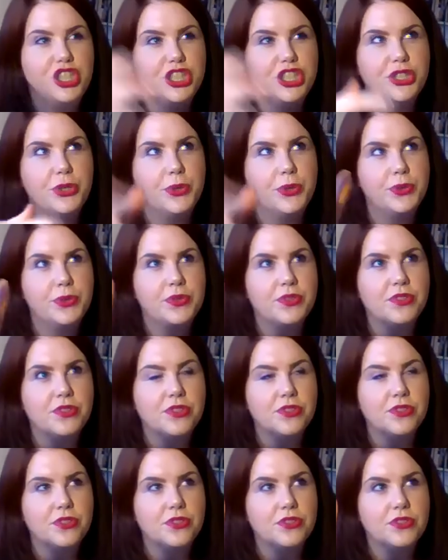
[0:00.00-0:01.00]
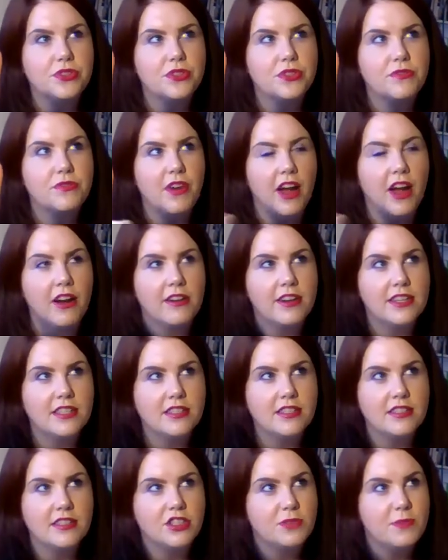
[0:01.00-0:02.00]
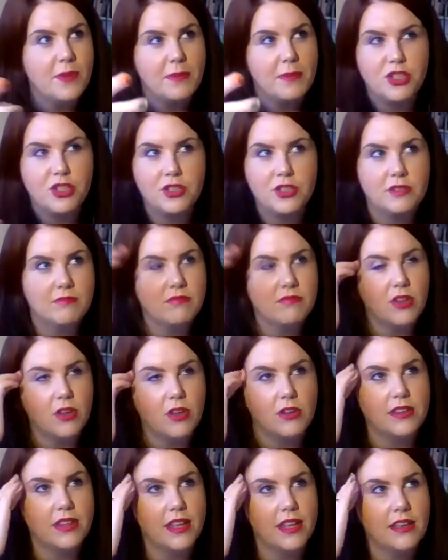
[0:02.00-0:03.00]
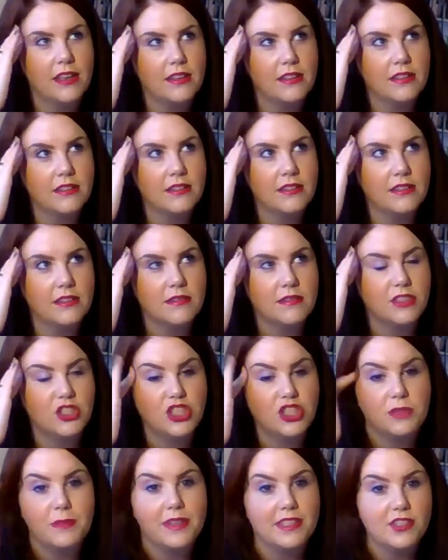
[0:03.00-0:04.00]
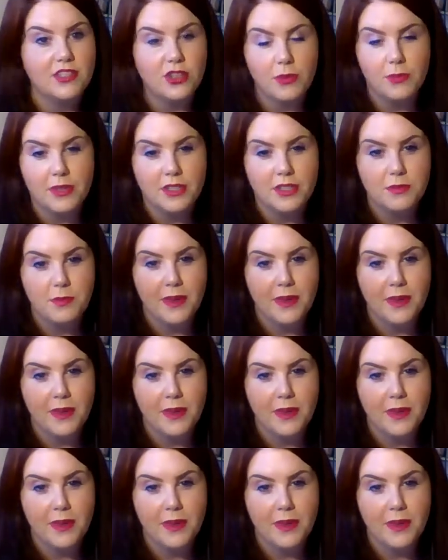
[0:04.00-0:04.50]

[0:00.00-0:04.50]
she knows Varys. Maybe she thought that she'd been summoned.